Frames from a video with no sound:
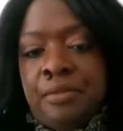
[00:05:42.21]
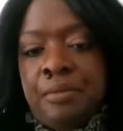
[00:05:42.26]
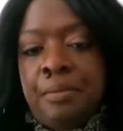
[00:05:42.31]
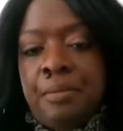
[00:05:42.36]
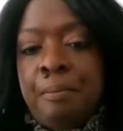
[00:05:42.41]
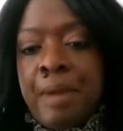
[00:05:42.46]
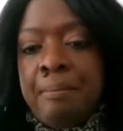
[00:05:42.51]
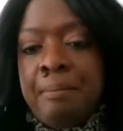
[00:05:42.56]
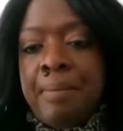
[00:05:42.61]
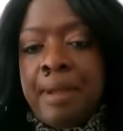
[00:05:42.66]

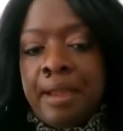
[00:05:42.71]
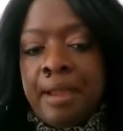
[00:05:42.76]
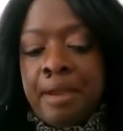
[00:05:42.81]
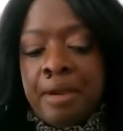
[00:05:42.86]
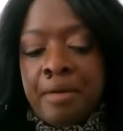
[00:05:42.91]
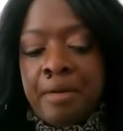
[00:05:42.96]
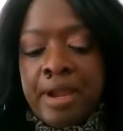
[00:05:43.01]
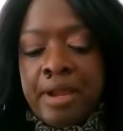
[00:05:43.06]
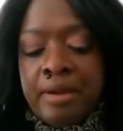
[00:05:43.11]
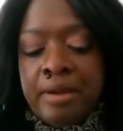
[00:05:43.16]
My
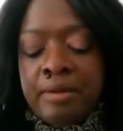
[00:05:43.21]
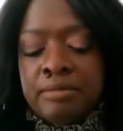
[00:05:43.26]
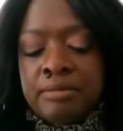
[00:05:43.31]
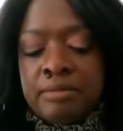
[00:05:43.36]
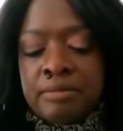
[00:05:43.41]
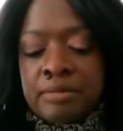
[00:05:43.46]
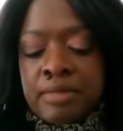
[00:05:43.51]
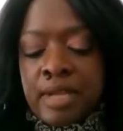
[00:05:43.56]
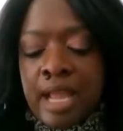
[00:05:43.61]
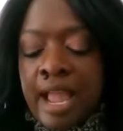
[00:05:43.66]

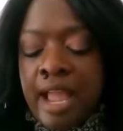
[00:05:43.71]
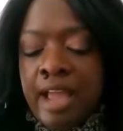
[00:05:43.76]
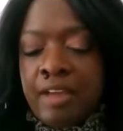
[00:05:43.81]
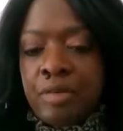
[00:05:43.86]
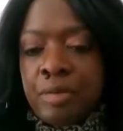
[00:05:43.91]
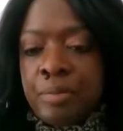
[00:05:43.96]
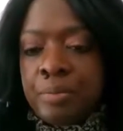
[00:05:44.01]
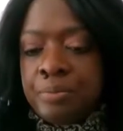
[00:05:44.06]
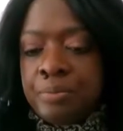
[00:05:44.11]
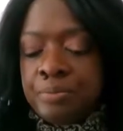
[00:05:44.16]
background, I have
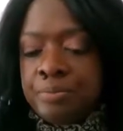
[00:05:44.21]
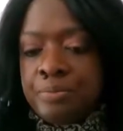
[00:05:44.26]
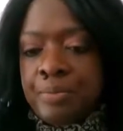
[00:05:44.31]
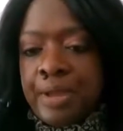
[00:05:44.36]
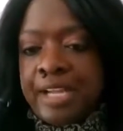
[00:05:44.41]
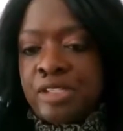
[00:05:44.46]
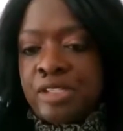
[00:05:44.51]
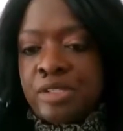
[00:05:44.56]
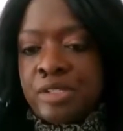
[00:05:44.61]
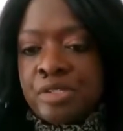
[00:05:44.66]
a
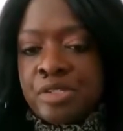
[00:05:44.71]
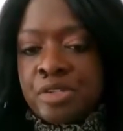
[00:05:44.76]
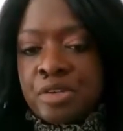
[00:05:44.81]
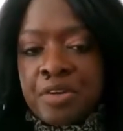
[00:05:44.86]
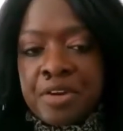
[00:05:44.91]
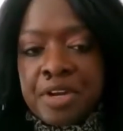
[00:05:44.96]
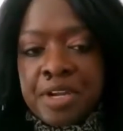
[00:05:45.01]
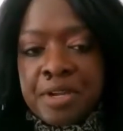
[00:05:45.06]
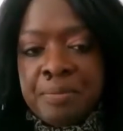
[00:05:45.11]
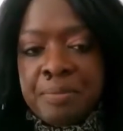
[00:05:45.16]
bachelor's
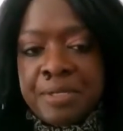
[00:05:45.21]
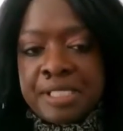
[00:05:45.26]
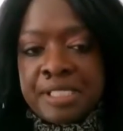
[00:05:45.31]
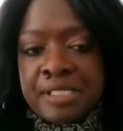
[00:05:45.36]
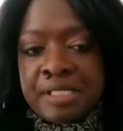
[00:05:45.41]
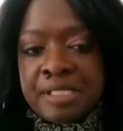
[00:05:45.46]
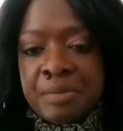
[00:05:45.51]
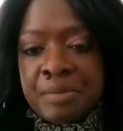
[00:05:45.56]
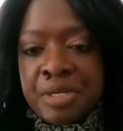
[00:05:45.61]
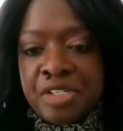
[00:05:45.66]
degree in
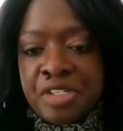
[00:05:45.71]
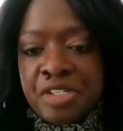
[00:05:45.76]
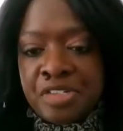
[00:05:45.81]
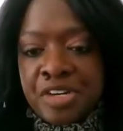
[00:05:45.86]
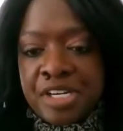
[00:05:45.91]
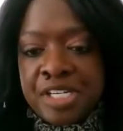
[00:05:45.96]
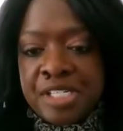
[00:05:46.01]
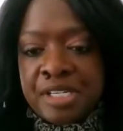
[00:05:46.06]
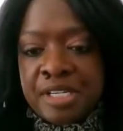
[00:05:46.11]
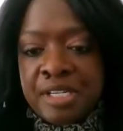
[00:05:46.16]
business
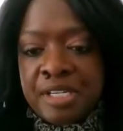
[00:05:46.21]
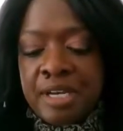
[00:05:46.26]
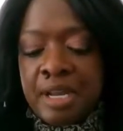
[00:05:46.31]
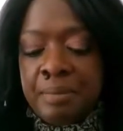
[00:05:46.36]
administration.